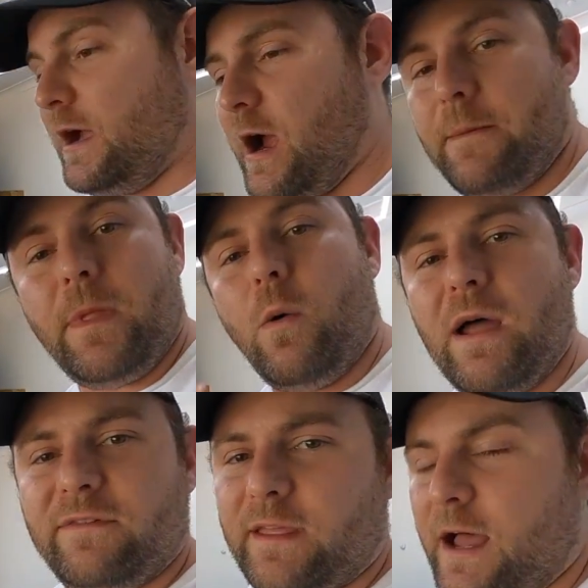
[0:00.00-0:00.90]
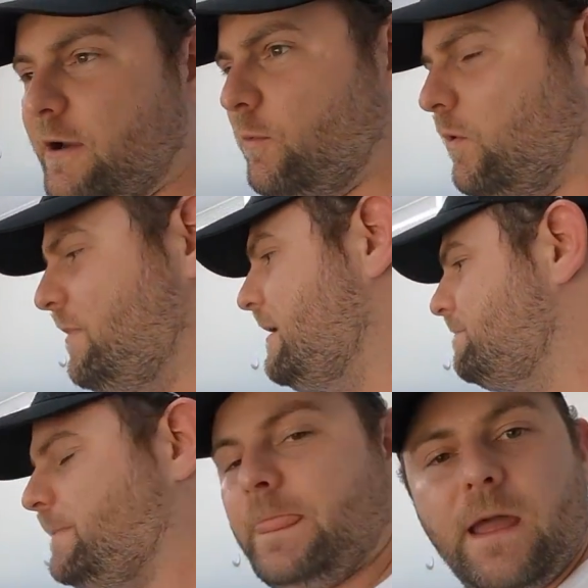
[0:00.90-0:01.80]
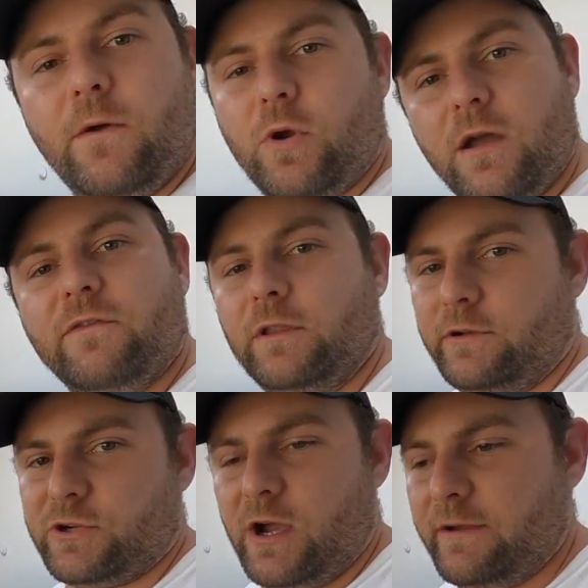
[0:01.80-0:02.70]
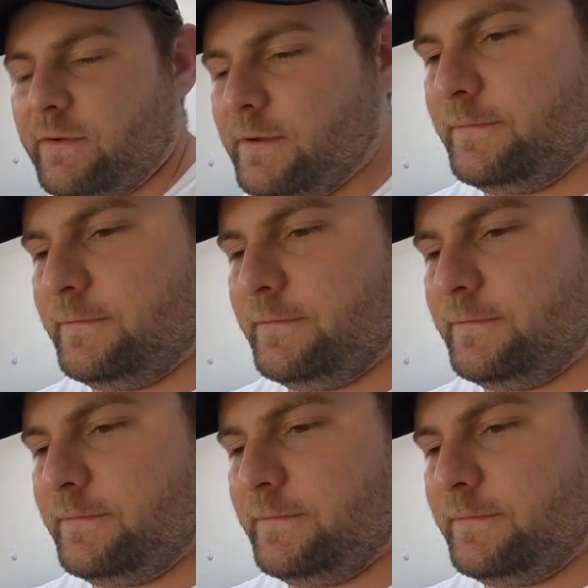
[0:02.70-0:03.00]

Alright, I'll wait for the car to warm up and then we'll go for a little drive.